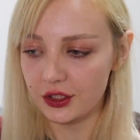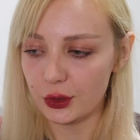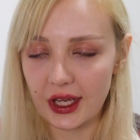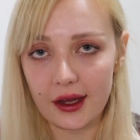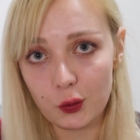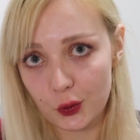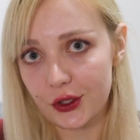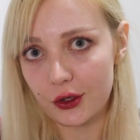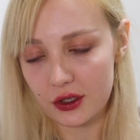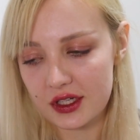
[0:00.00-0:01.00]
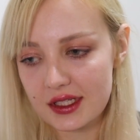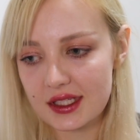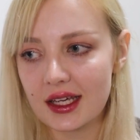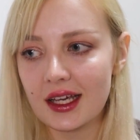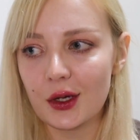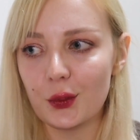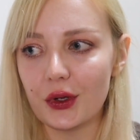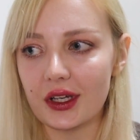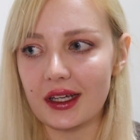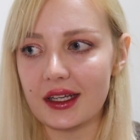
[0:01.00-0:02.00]
You can work on it,
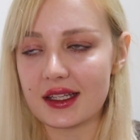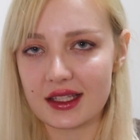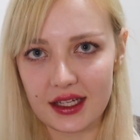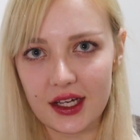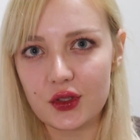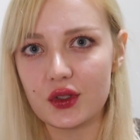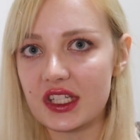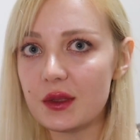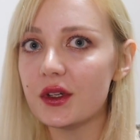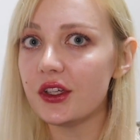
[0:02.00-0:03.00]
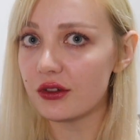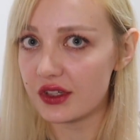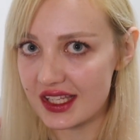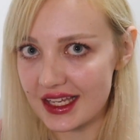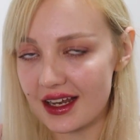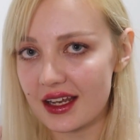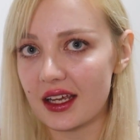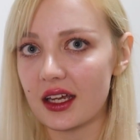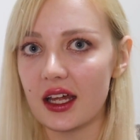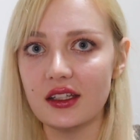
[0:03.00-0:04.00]
but it is there to deepen your
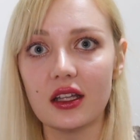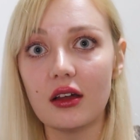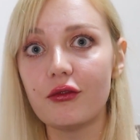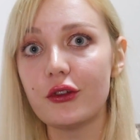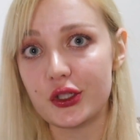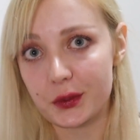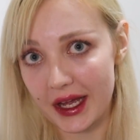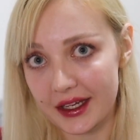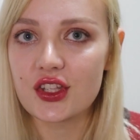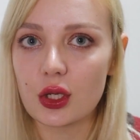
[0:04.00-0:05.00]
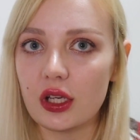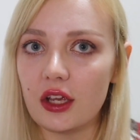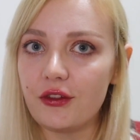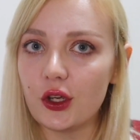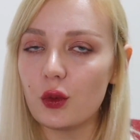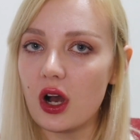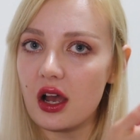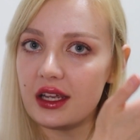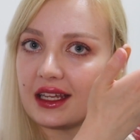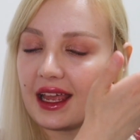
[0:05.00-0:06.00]
understanding and love for Japan. So if you
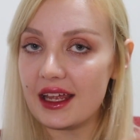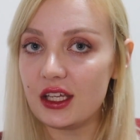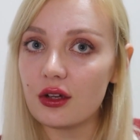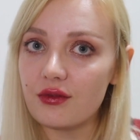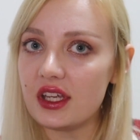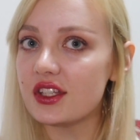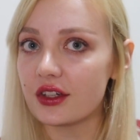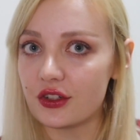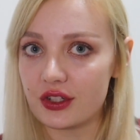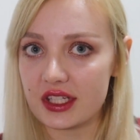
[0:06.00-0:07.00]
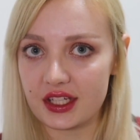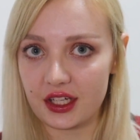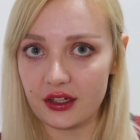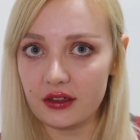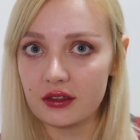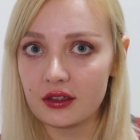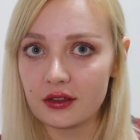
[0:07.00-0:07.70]
are in any of these countries here,